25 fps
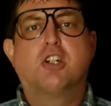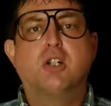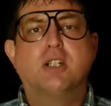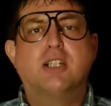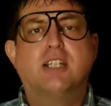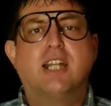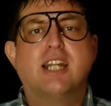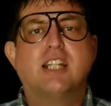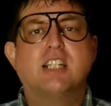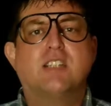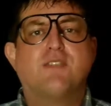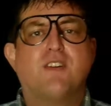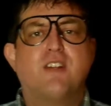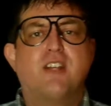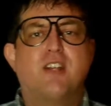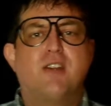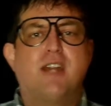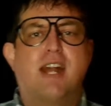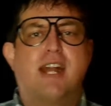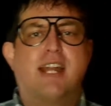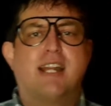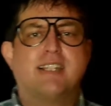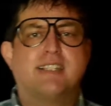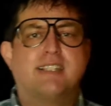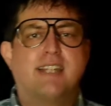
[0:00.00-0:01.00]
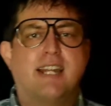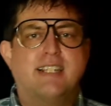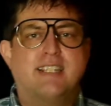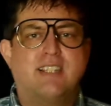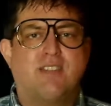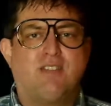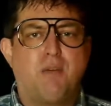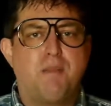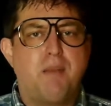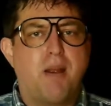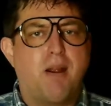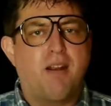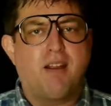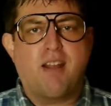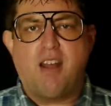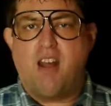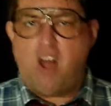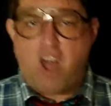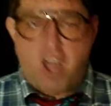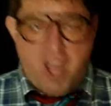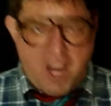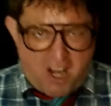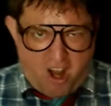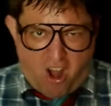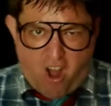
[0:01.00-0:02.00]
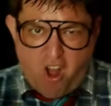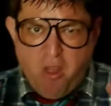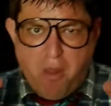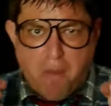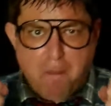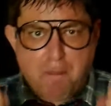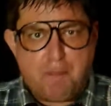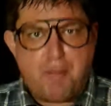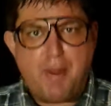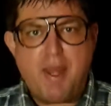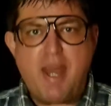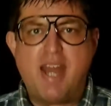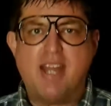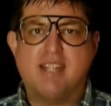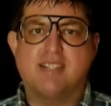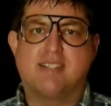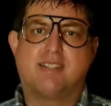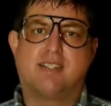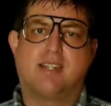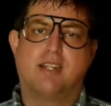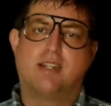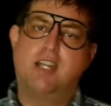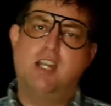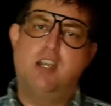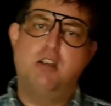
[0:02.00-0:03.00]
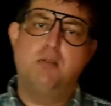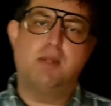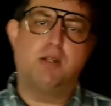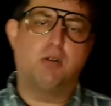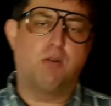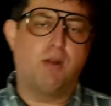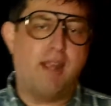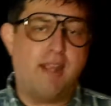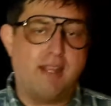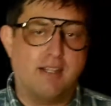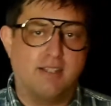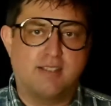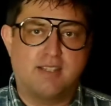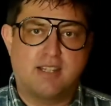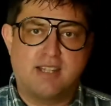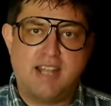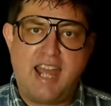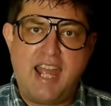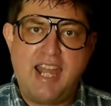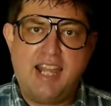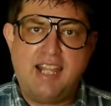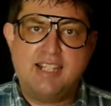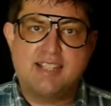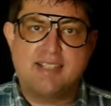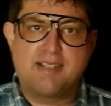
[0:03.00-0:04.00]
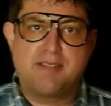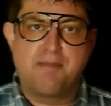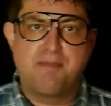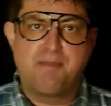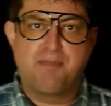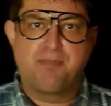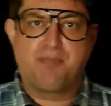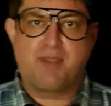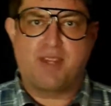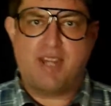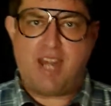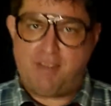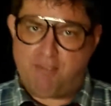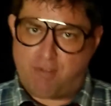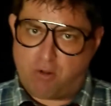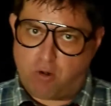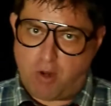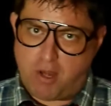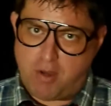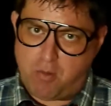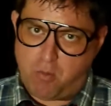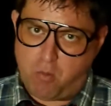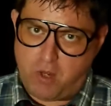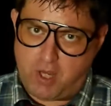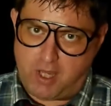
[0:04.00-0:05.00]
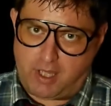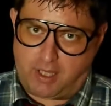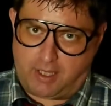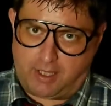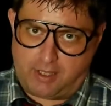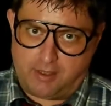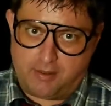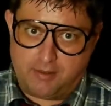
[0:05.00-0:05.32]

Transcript: things for the United States of America, and all the best to the human race. Thanks, and have a great week.